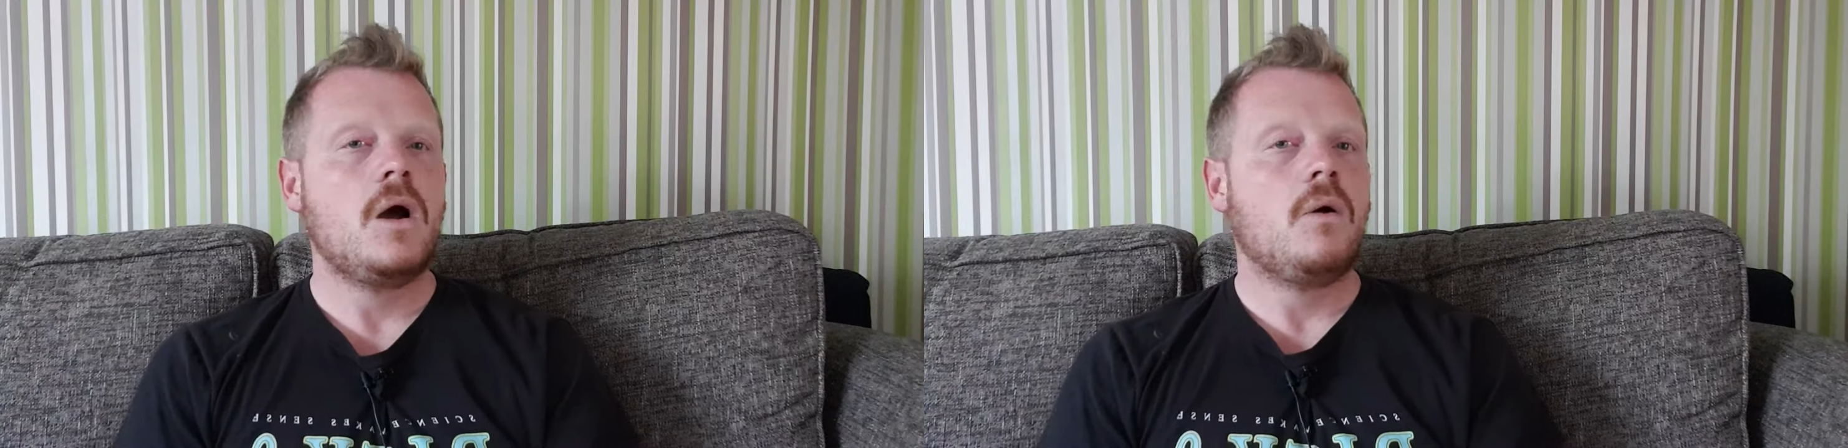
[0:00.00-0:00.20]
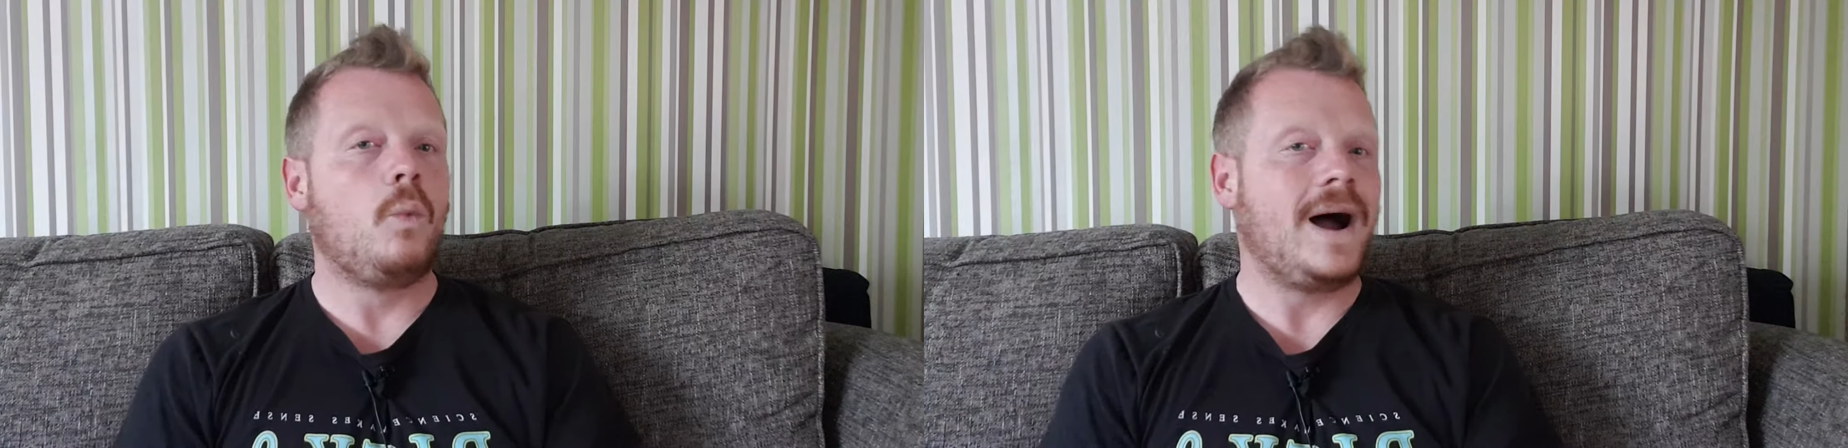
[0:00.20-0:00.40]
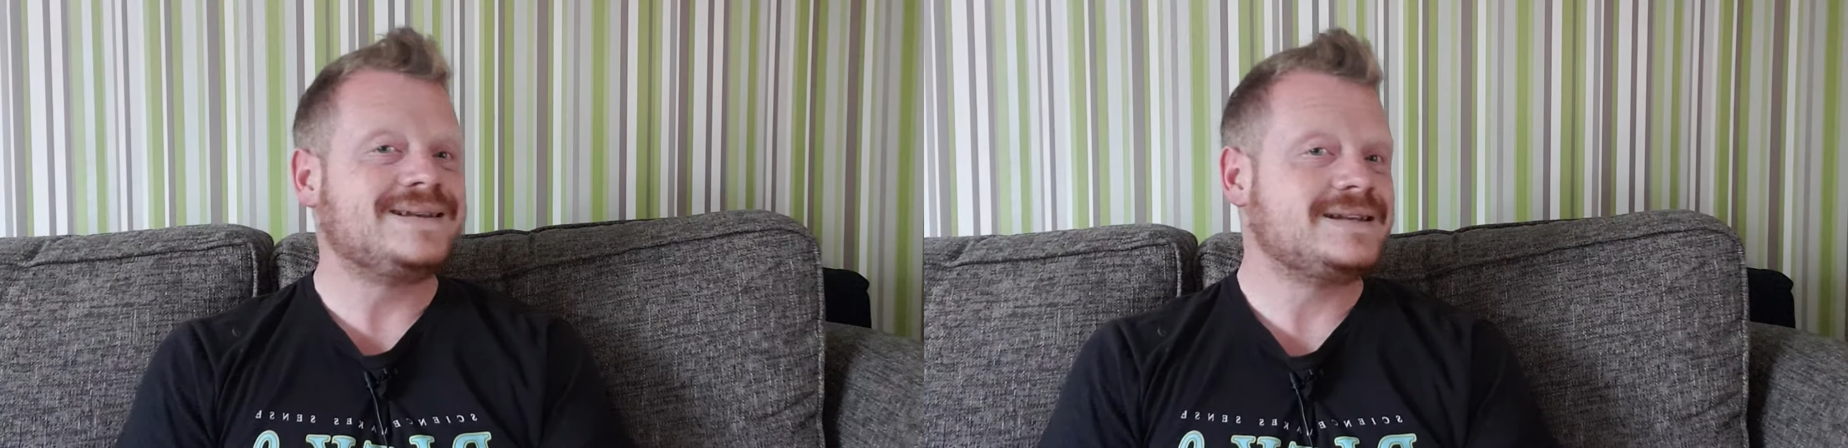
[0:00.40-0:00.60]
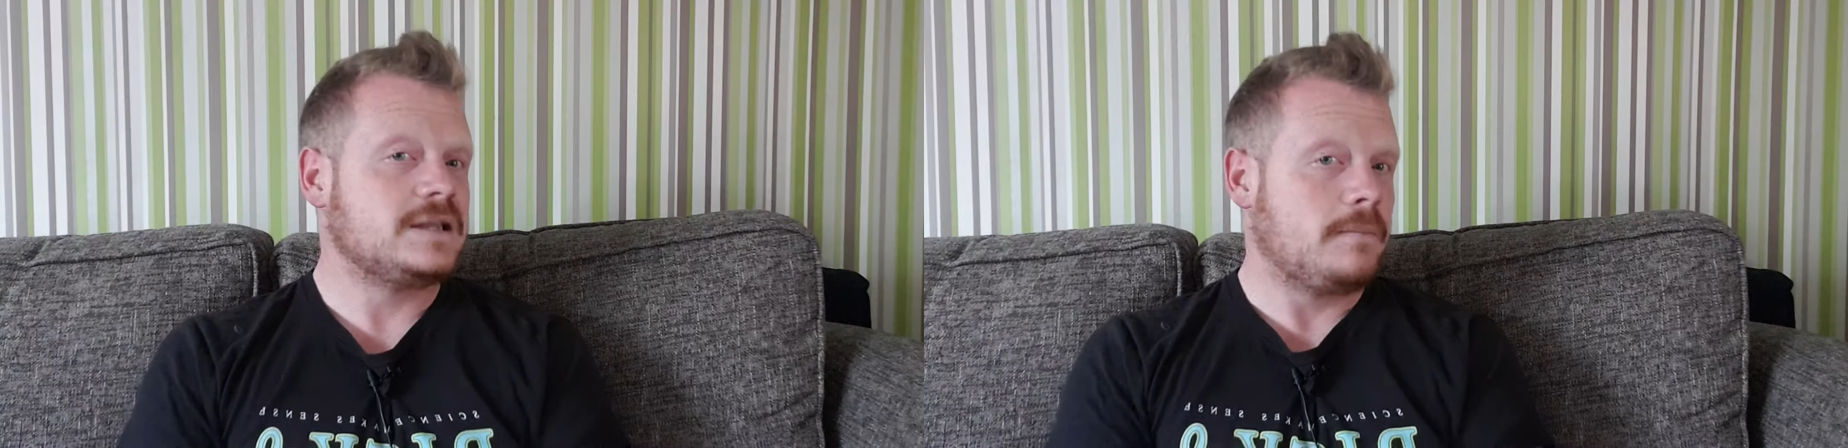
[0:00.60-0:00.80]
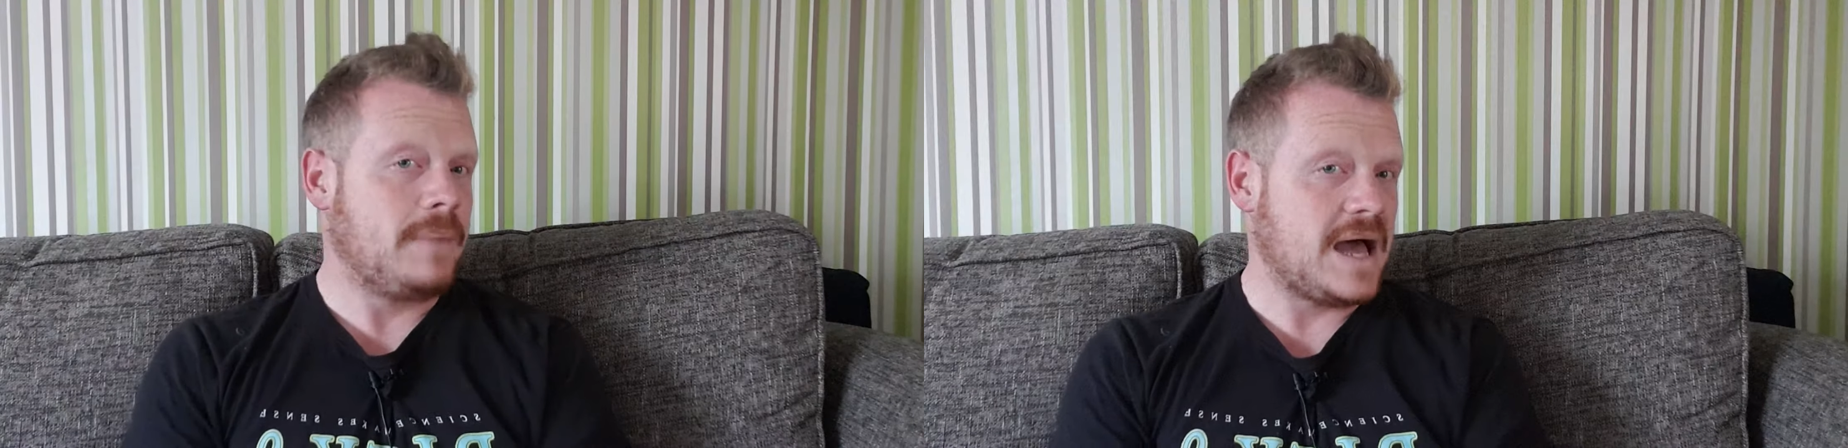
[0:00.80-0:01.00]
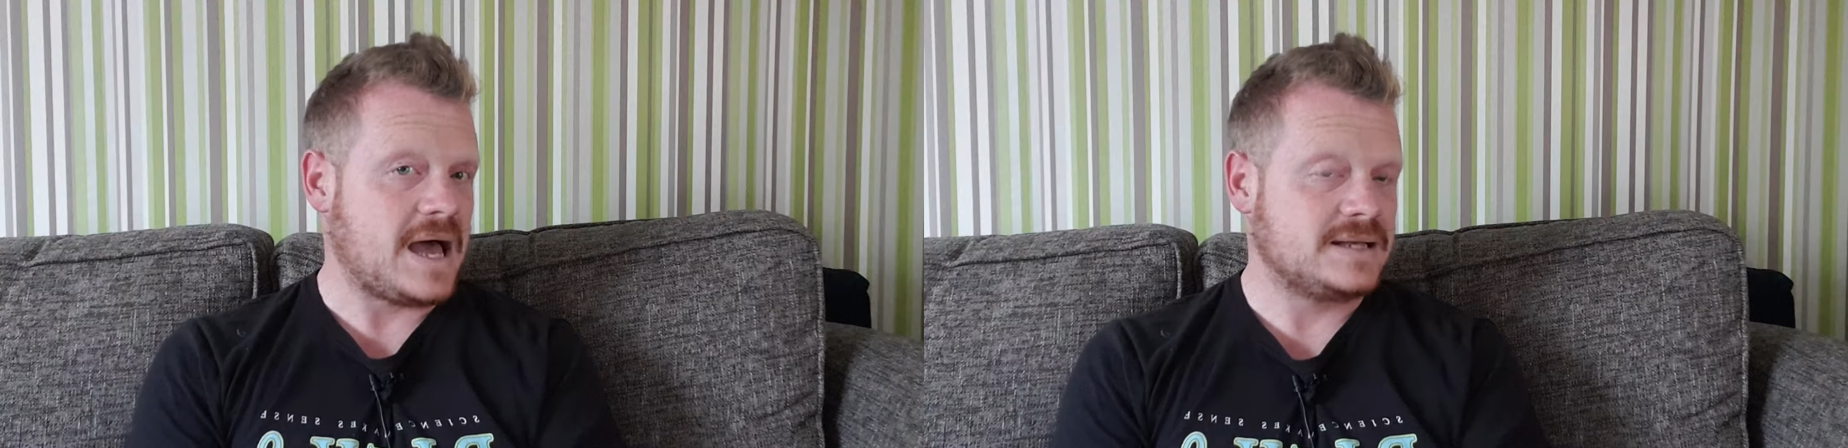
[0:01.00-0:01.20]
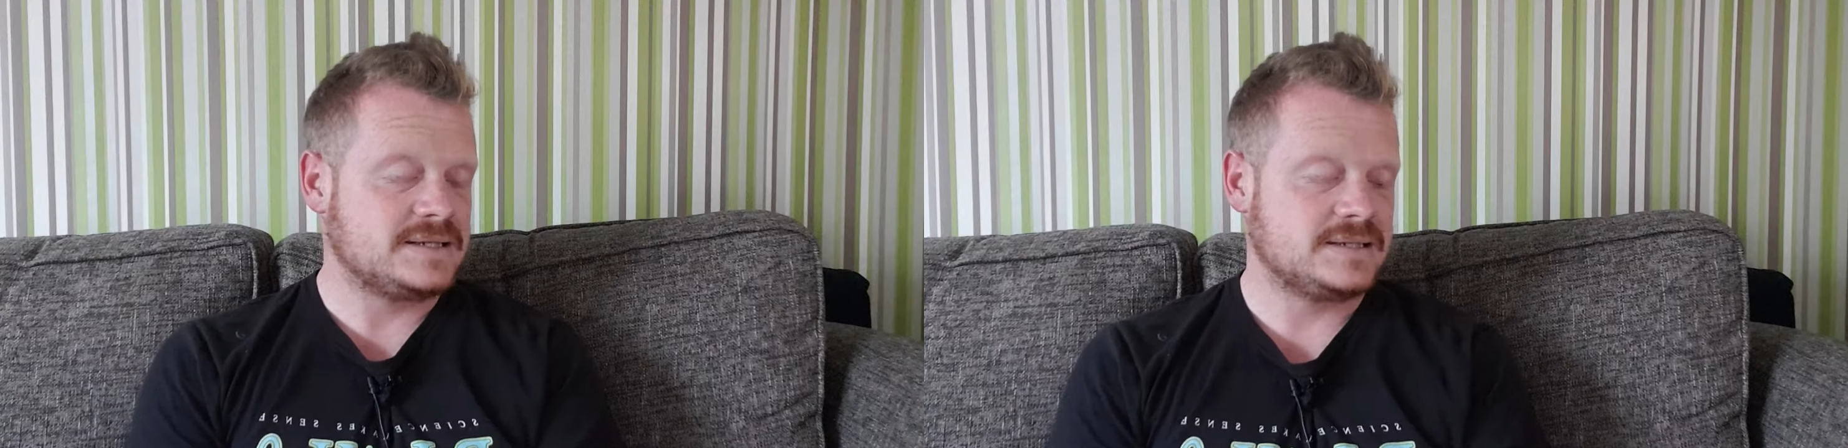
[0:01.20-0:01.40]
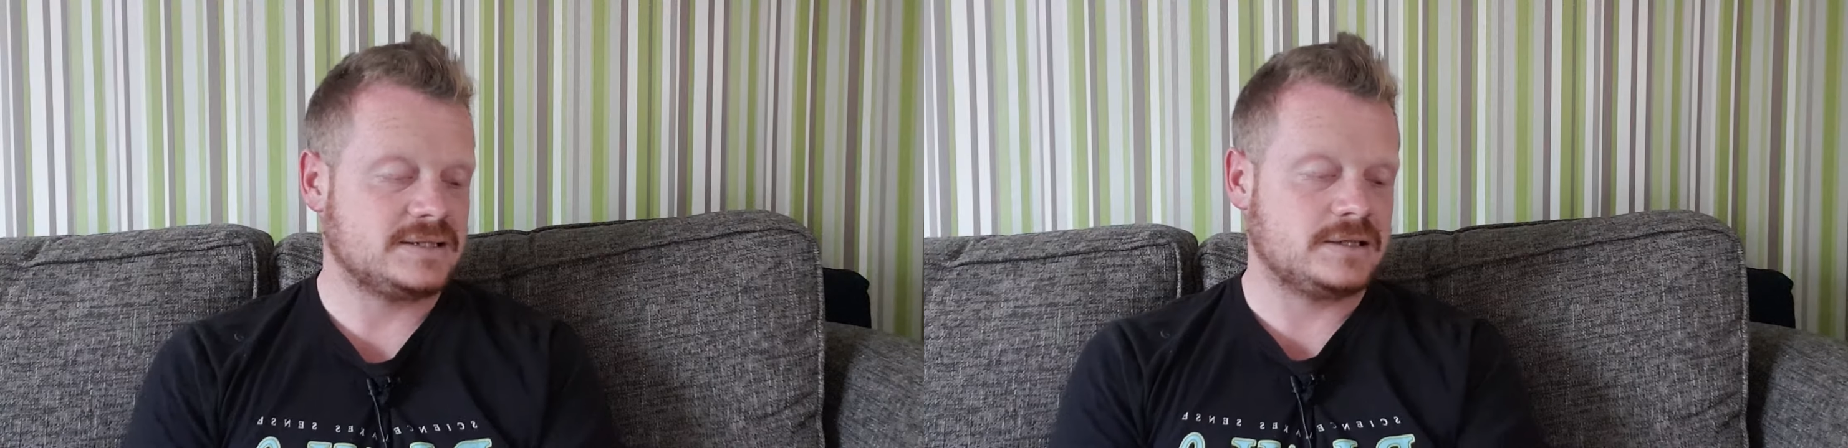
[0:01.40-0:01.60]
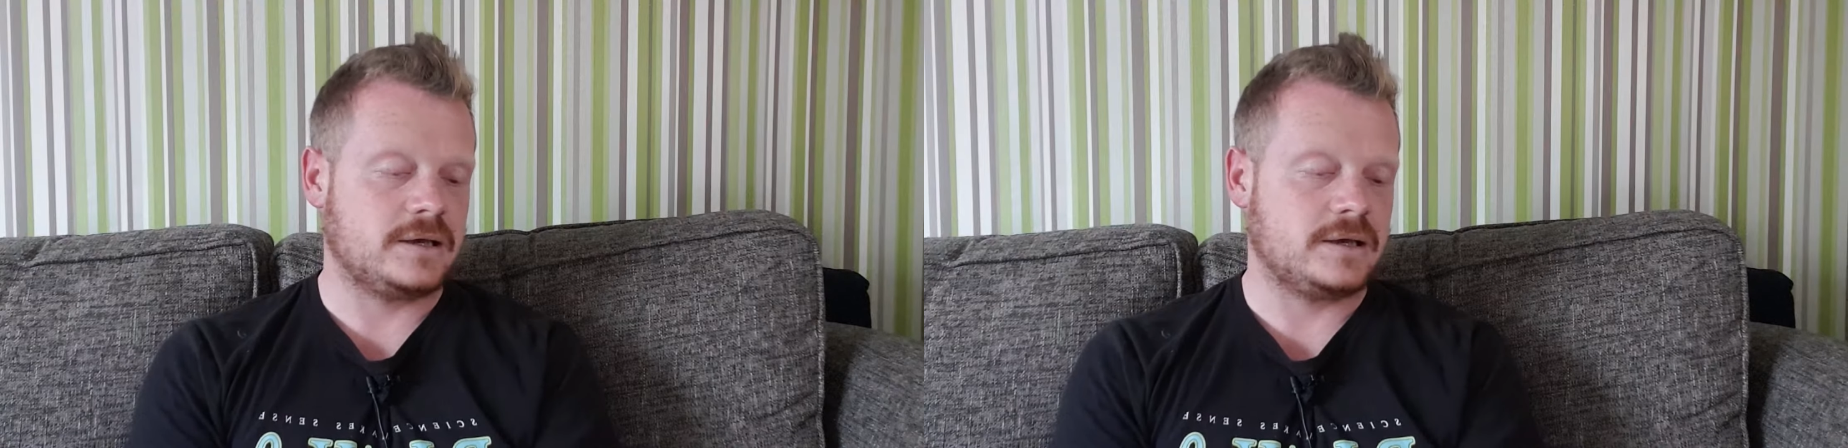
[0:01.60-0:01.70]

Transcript: What I did in the past,